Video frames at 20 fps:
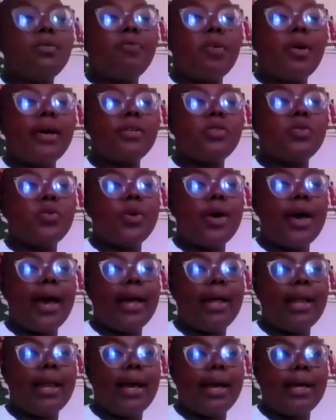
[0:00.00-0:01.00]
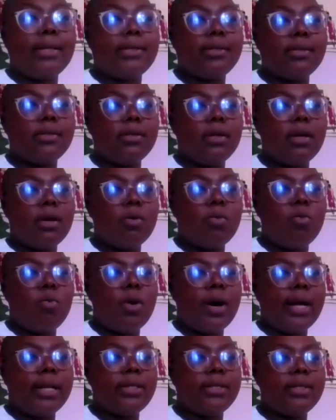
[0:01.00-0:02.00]
for us to highlight
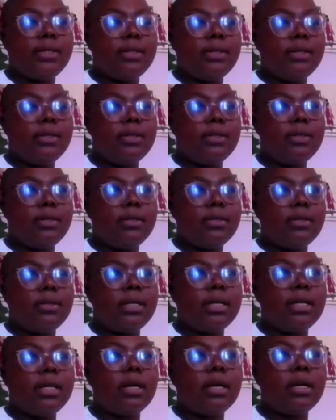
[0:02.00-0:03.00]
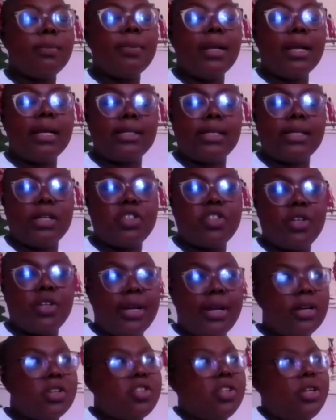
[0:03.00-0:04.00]
what decriminalization
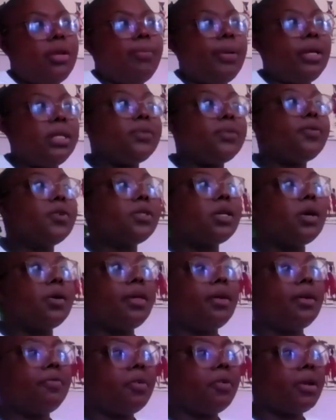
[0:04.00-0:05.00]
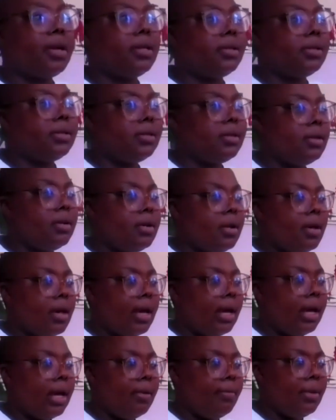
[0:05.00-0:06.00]
actually means for South Africans
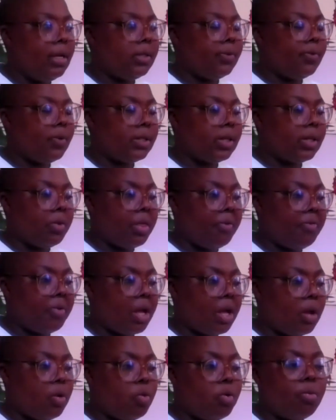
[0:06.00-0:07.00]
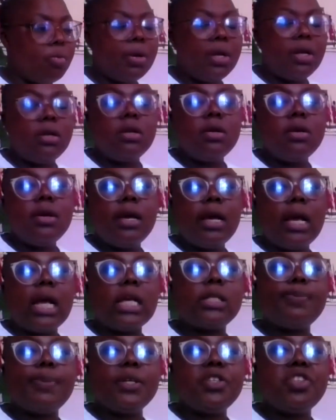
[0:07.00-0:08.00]
and means for South African women,
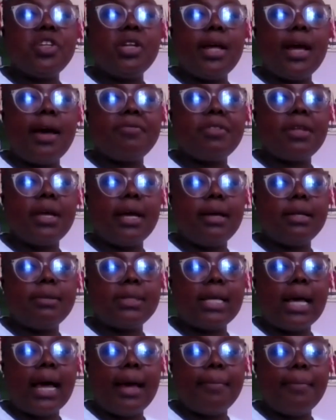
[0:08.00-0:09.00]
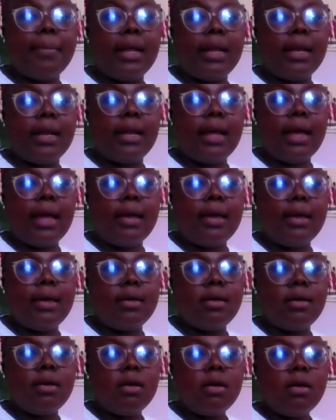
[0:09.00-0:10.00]
especially after a time and
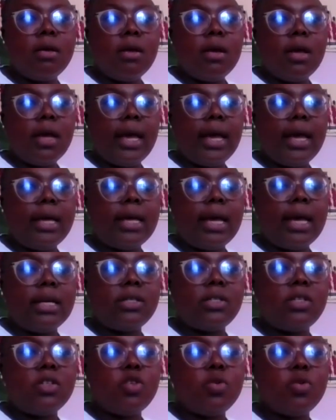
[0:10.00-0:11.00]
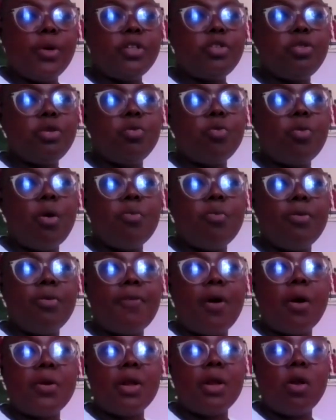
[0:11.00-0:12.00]
a situation where we
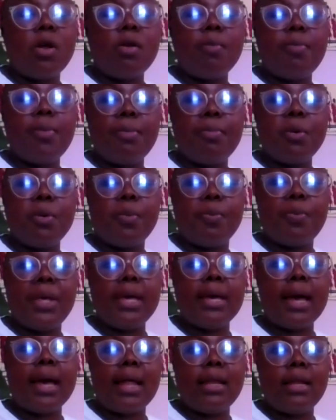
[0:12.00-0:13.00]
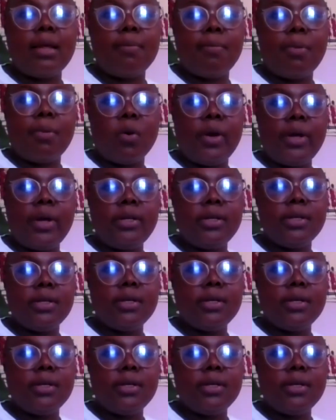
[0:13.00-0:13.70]
found a lot of people being unemployed